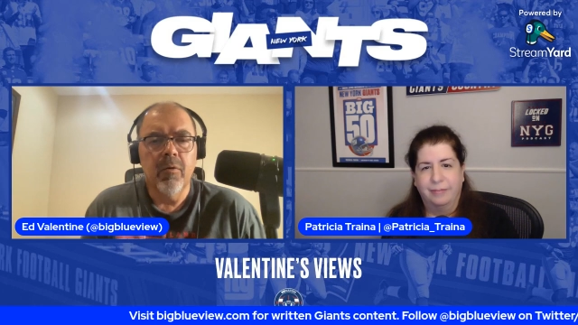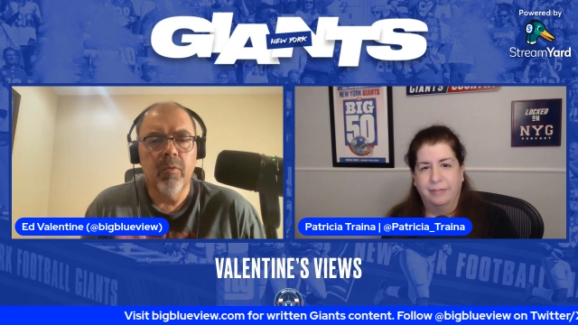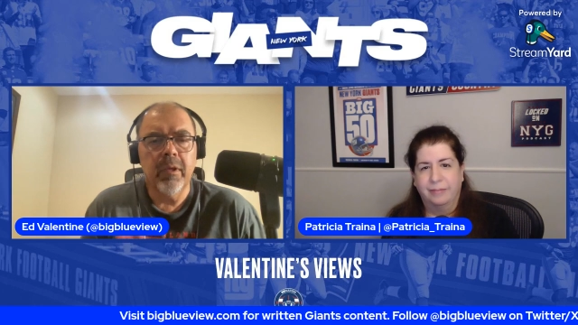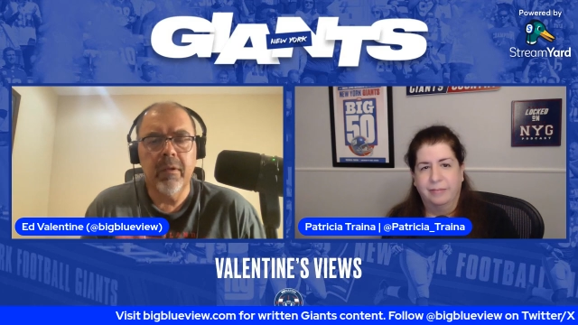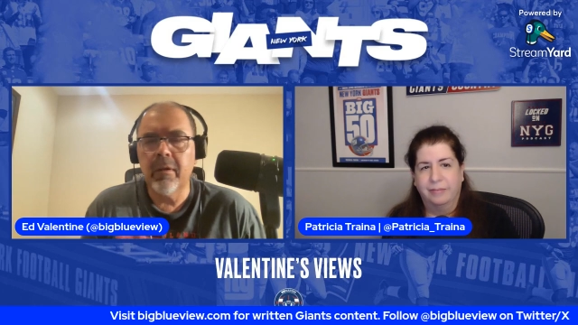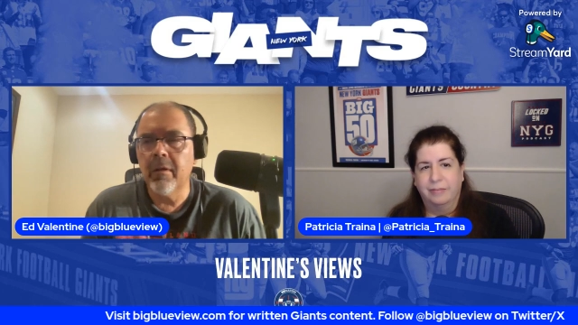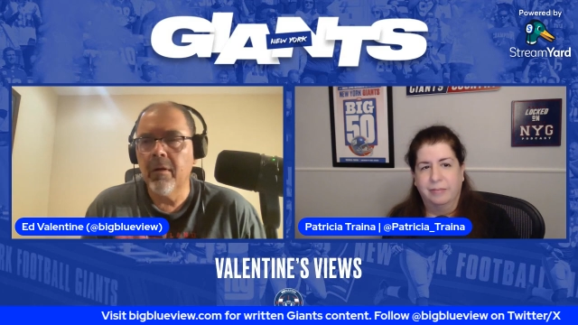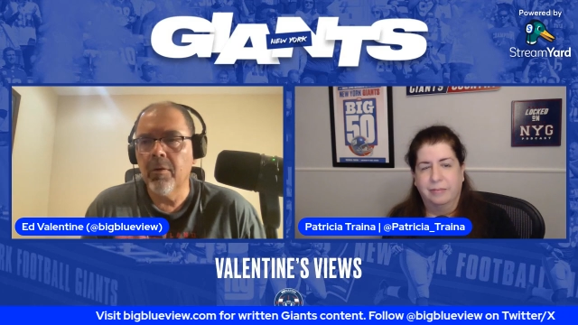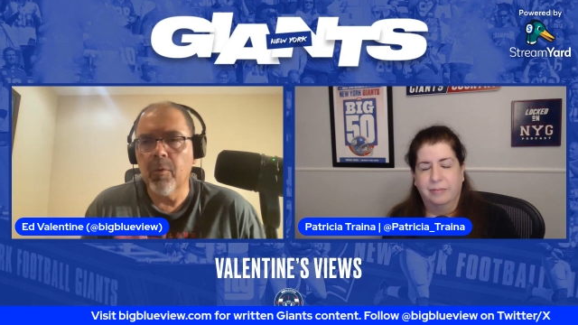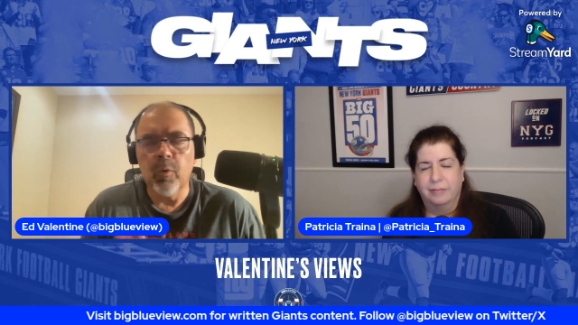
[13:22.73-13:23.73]
Speaker 1: We, you
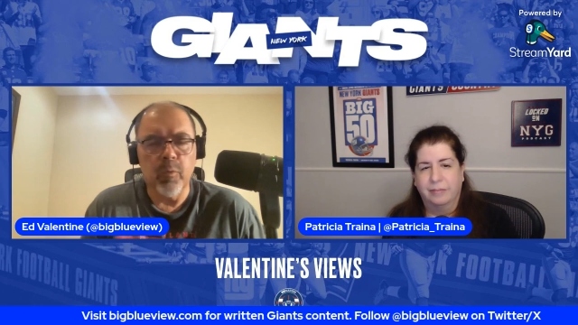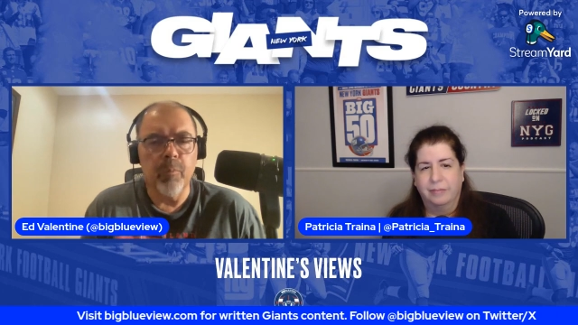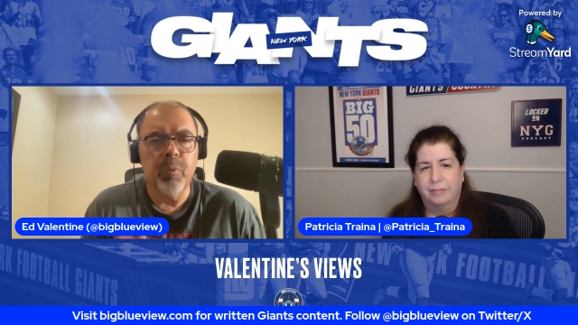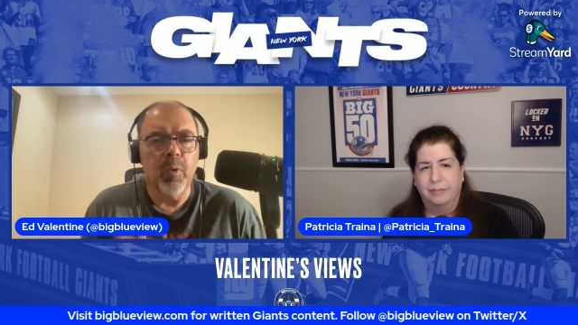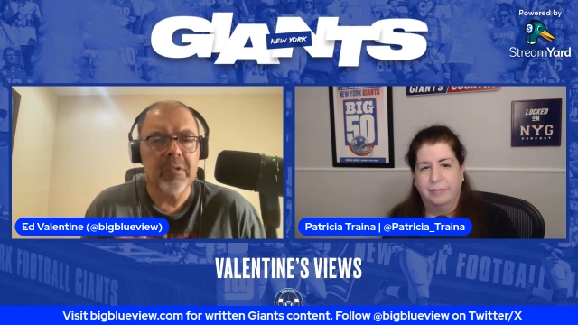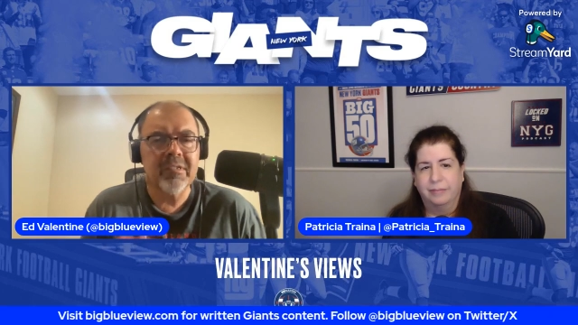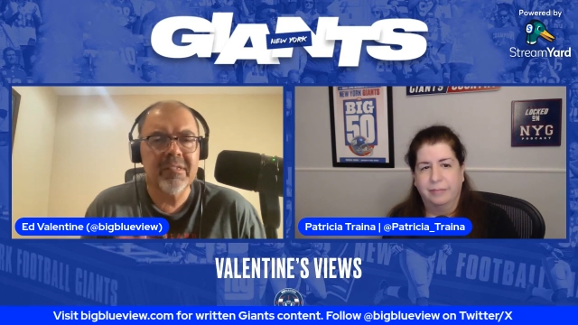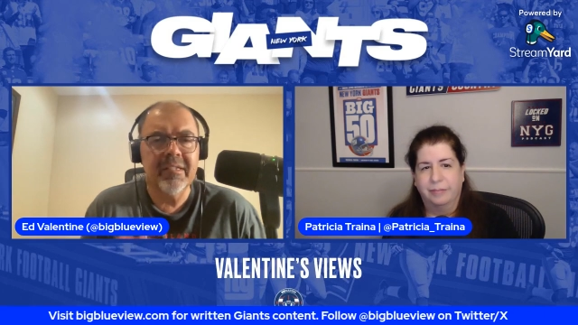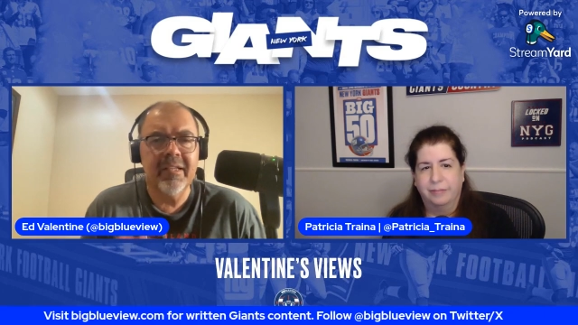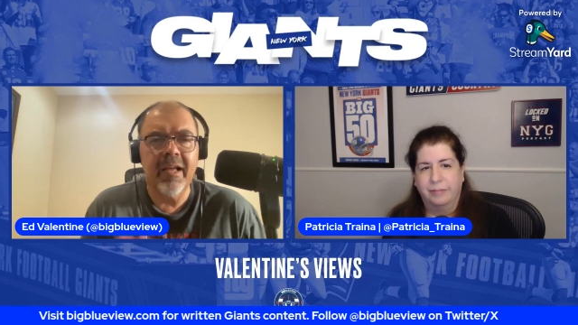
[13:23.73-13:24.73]
know, there were reports
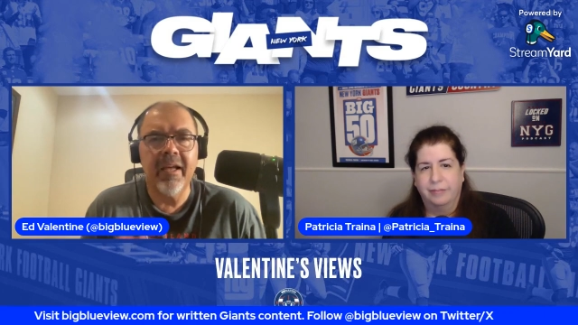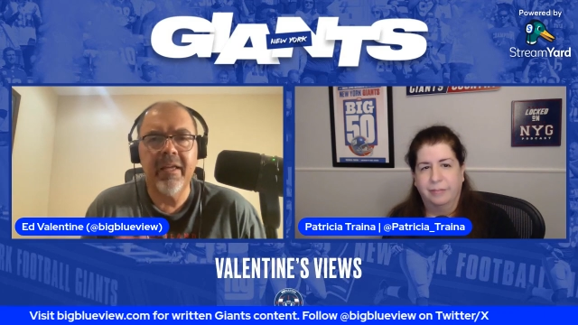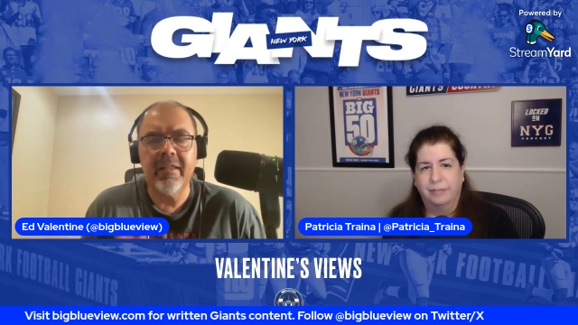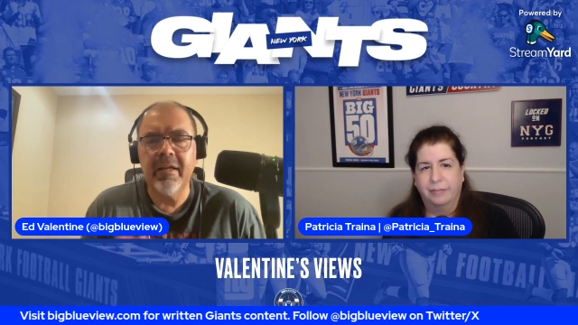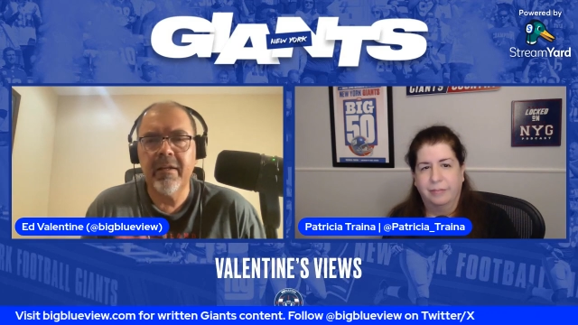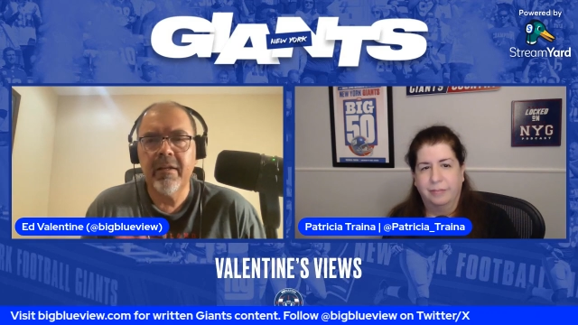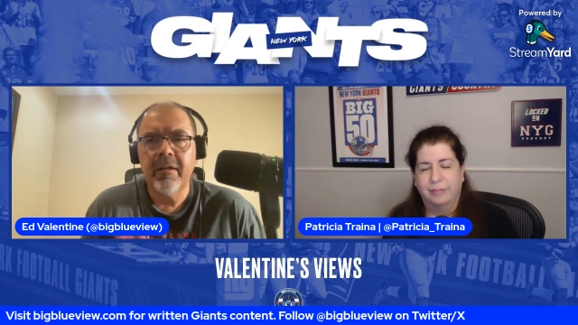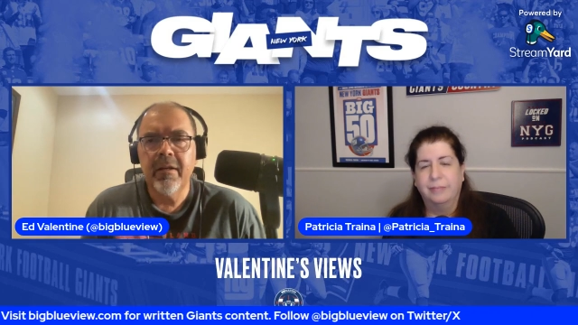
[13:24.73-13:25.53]
today that